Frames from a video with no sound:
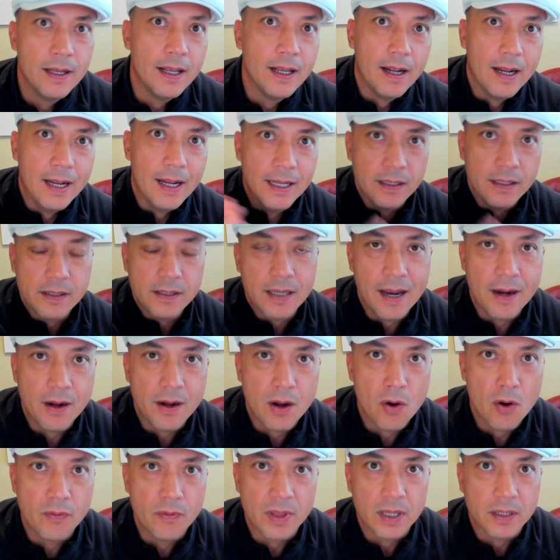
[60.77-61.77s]
inside
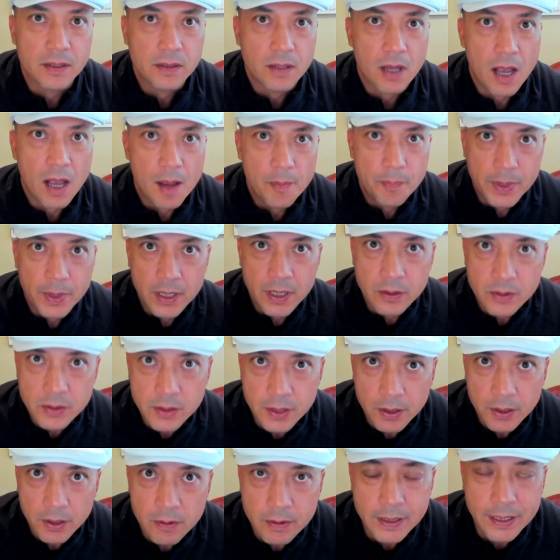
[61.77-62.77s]
over the top in a
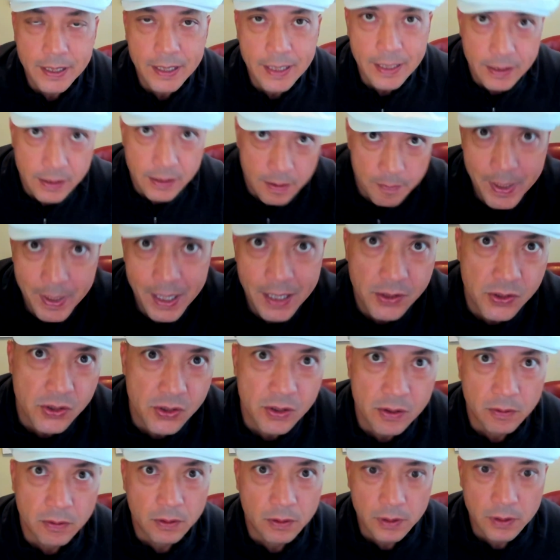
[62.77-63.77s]
two D
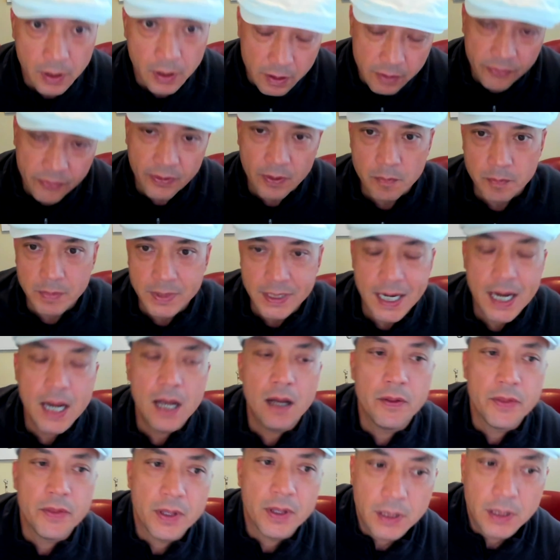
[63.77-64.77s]
dimensional look from
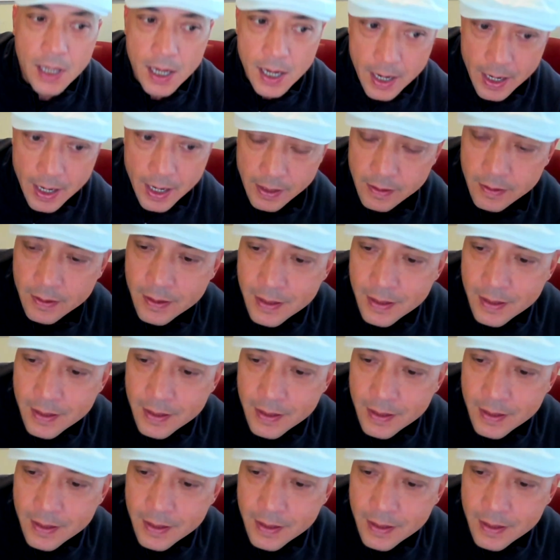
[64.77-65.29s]
down the line.